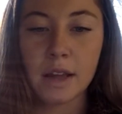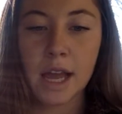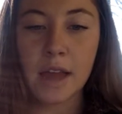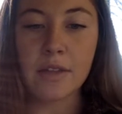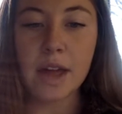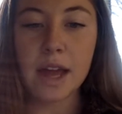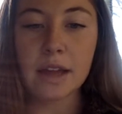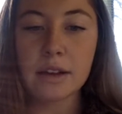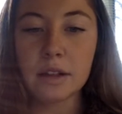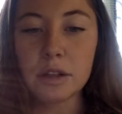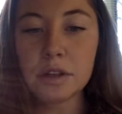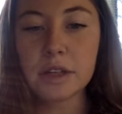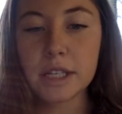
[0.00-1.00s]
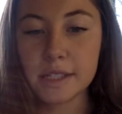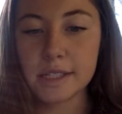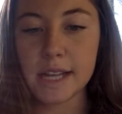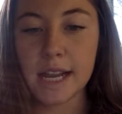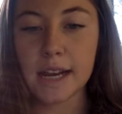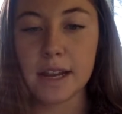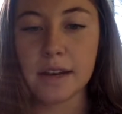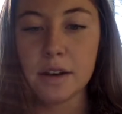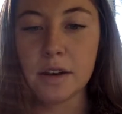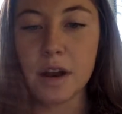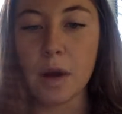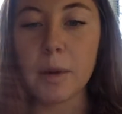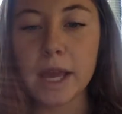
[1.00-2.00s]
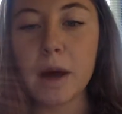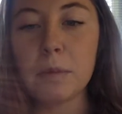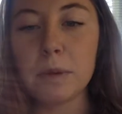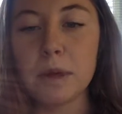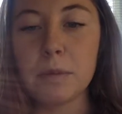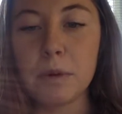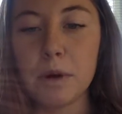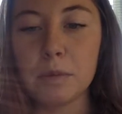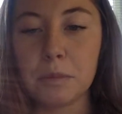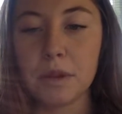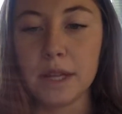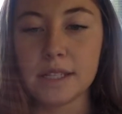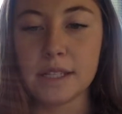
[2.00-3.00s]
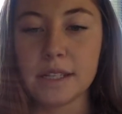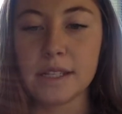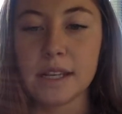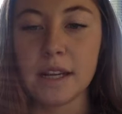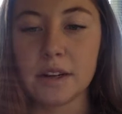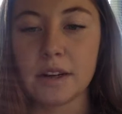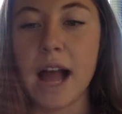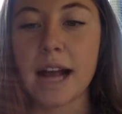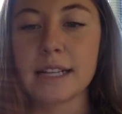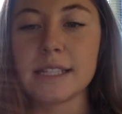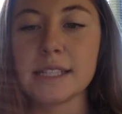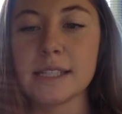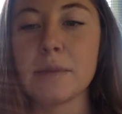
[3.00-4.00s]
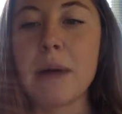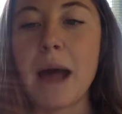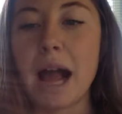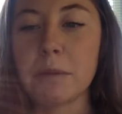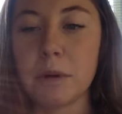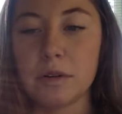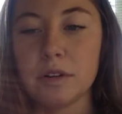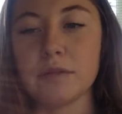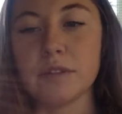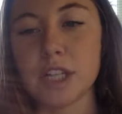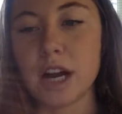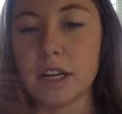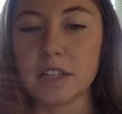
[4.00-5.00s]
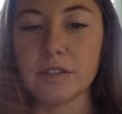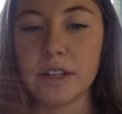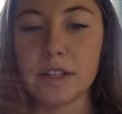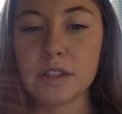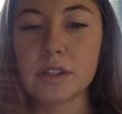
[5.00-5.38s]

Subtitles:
And then Lucas stated, knowing how people and places interact is the backbone of geography.